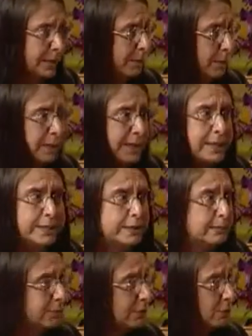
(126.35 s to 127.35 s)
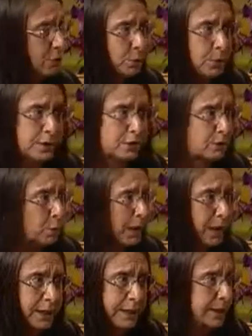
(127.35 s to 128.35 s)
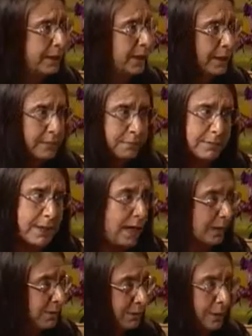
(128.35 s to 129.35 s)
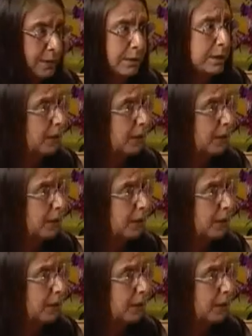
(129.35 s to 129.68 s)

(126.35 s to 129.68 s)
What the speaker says: they begin school this way in India lots, and